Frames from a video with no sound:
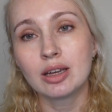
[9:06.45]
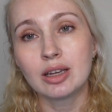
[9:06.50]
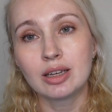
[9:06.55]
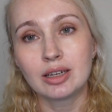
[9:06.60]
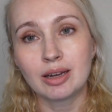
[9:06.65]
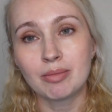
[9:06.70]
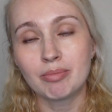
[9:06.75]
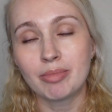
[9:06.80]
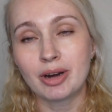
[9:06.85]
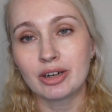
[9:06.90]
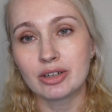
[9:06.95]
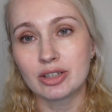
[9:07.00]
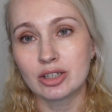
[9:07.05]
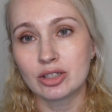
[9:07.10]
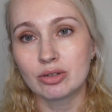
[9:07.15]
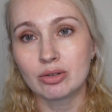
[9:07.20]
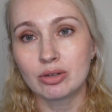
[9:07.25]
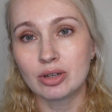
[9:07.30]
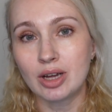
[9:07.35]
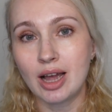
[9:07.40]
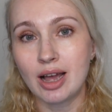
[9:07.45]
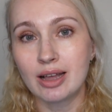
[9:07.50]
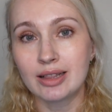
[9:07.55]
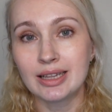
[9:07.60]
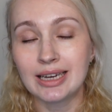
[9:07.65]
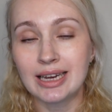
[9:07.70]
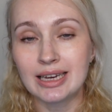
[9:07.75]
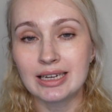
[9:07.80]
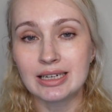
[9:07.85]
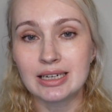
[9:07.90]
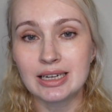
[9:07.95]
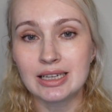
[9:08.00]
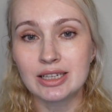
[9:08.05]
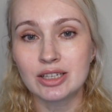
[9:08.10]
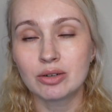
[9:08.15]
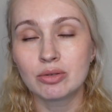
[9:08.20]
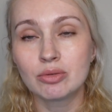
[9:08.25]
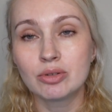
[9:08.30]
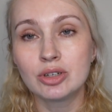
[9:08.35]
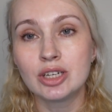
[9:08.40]
in comparison to other
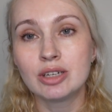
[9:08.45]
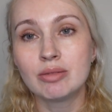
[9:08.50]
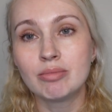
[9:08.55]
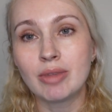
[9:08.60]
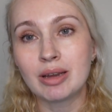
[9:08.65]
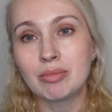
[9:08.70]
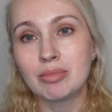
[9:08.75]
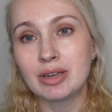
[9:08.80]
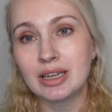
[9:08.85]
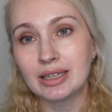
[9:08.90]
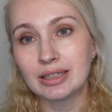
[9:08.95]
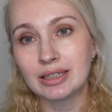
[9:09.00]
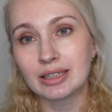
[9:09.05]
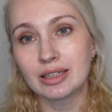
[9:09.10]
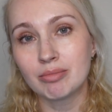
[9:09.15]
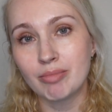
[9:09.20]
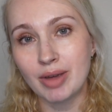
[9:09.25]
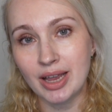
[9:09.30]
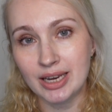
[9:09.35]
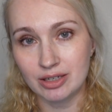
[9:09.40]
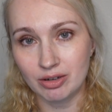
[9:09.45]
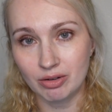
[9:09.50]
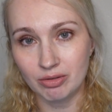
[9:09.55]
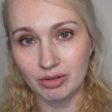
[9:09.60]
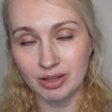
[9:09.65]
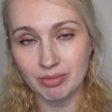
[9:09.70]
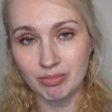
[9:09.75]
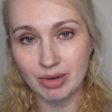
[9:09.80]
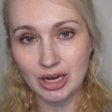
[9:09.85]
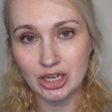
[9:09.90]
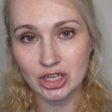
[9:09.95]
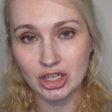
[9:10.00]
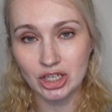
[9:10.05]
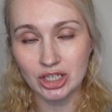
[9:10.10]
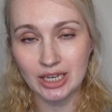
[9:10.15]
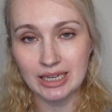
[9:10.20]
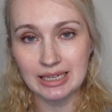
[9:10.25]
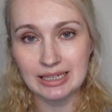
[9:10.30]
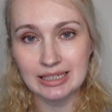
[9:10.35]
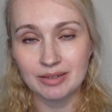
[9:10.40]
candidates who did maybe a little better on the bench
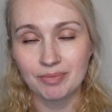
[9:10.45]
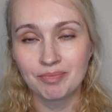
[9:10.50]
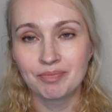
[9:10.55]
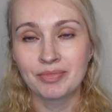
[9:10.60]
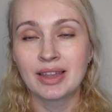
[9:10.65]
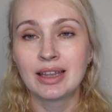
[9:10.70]
test